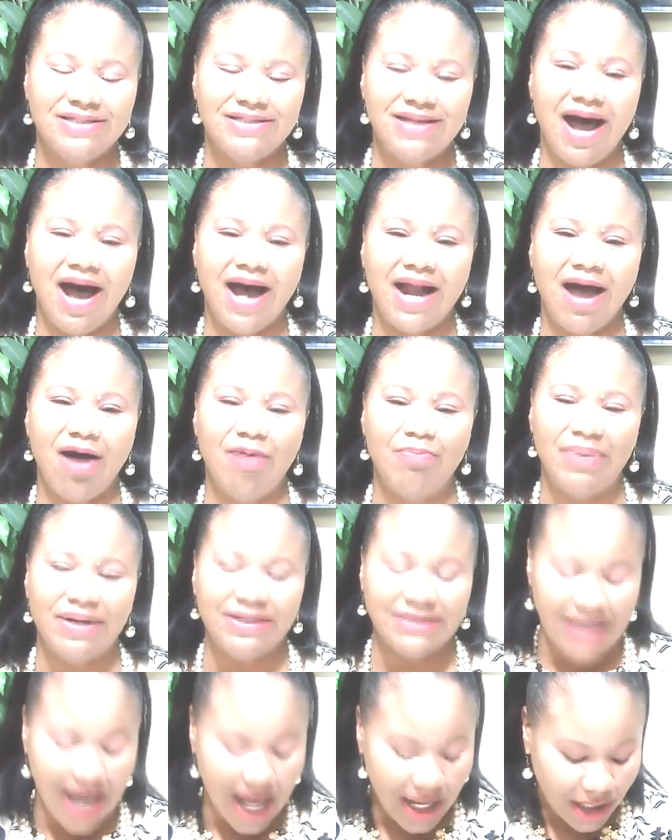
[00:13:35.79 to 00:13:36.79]
to start out
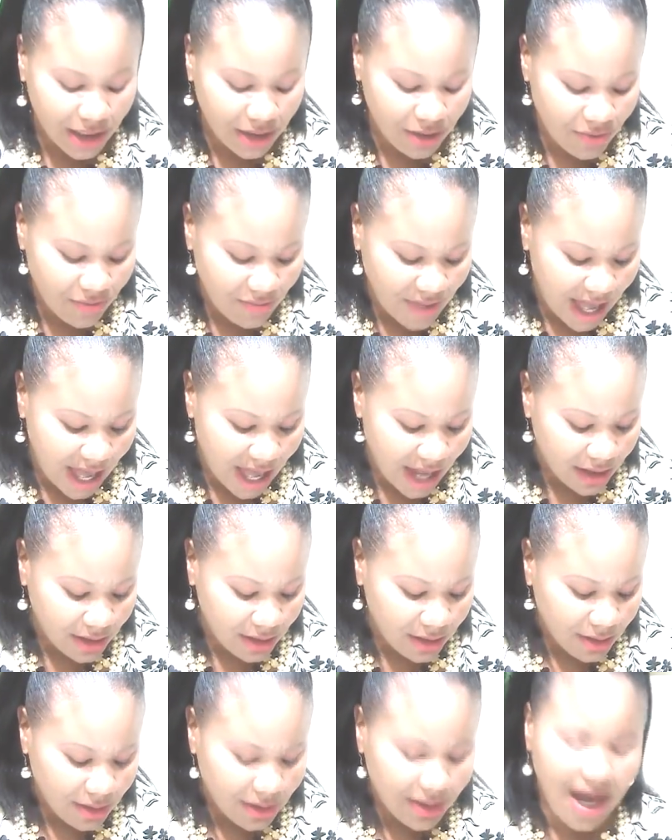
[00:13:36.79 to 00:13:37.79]
by telling you that
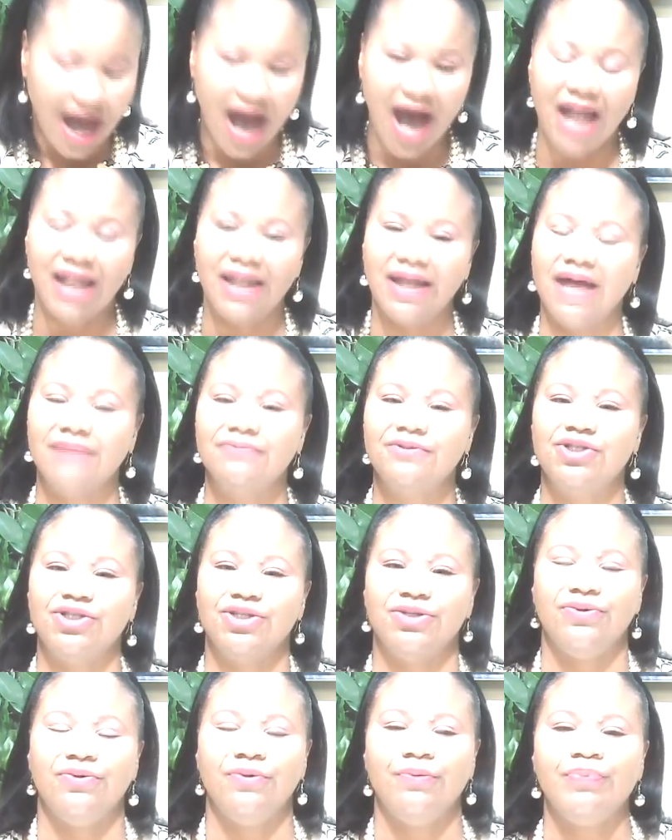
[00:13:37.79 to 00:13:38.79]
God
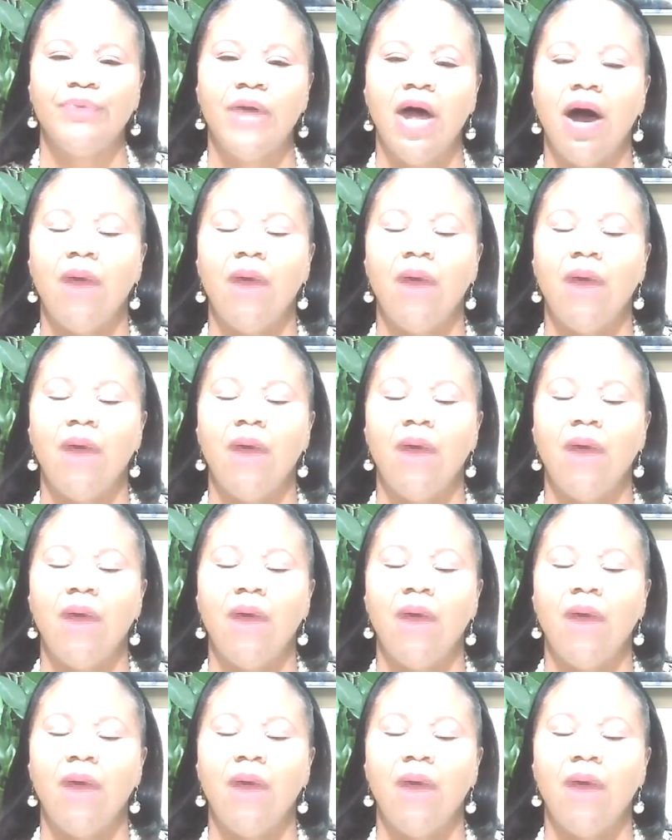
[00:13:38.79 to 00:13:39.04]
loves you.